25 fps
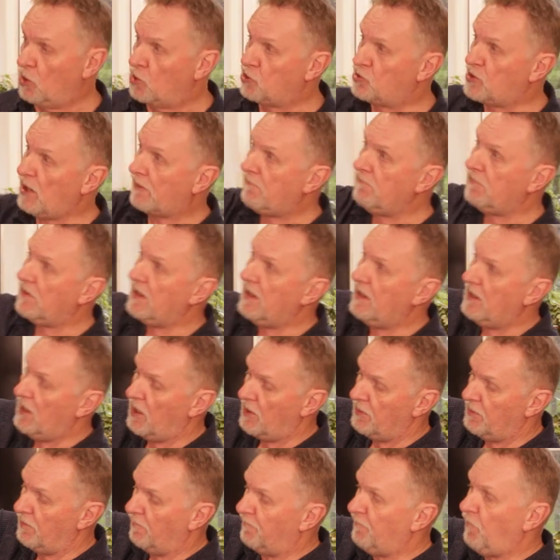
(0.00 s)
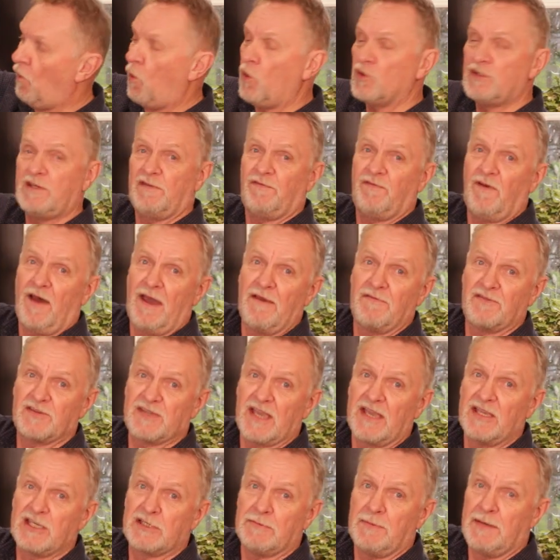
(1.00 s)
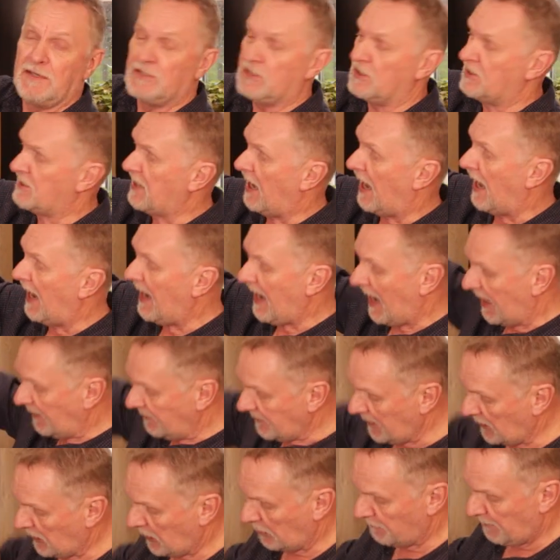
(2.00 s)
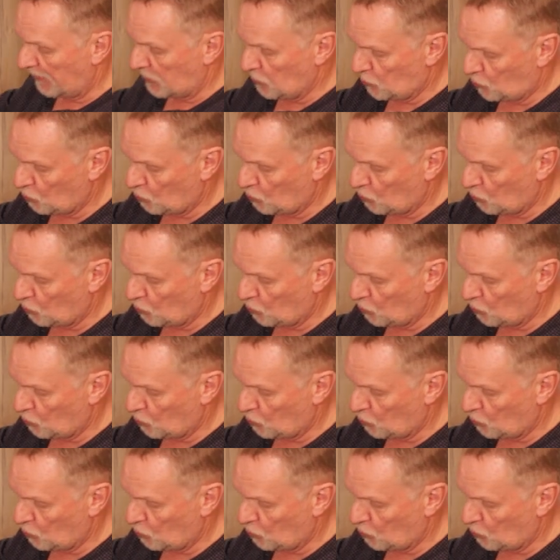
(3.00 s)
Generally, they're 45 centimeters high, a little bit